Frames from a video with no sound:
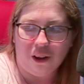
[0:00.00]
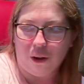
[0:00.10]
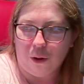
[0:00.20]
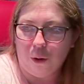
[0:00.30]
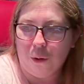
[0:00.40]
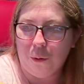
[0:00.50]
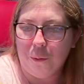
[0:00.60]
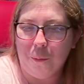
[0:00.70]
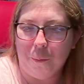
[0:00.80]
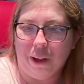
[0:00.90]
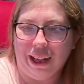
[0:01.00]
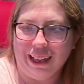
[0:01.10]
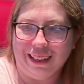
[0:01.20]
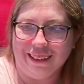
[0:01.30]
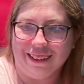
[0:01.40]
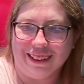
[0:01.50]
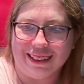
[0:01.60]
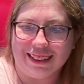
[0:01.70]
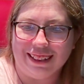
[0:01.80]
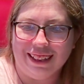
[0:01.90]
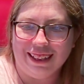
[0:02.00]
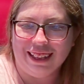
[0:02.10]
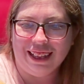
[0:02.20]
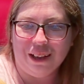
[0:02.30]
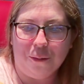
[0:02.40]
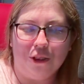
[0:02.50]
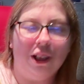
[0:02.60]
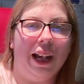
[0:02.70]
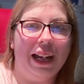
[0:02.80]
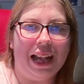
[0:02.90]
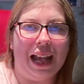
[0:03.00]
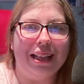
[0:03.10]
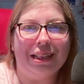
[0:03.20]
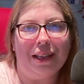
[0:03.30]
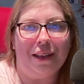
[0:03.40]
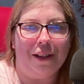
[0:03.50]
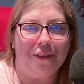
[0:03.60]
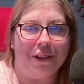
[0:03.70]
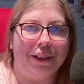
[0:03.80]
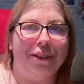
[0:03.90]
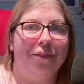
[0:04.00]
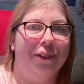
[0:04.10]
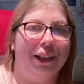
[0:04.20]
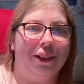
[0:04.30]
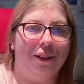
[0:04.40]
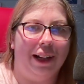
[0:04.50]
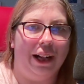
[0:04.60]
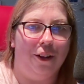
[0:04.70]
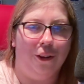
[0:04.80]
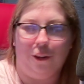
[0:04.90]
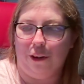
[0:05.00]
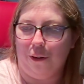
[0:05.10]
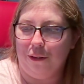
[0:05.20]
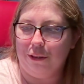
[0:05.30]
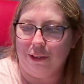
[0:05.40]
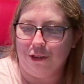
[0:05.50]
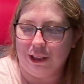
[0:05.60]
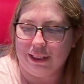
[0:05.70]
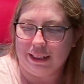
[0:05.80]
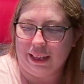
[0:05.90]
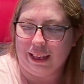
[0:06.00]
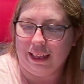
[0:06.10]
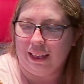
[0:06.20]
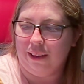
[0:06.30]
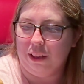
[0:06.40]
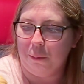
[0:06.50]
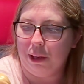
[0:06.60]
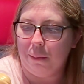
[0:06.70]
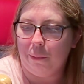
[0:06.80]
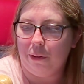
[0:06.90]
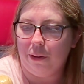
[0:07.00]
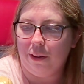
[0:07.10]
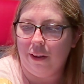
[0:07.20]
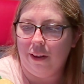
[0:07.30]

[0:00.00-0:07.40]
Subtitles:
Oh my goodness. Which kind of adds to the effect of like her hair glows when she's like healing people.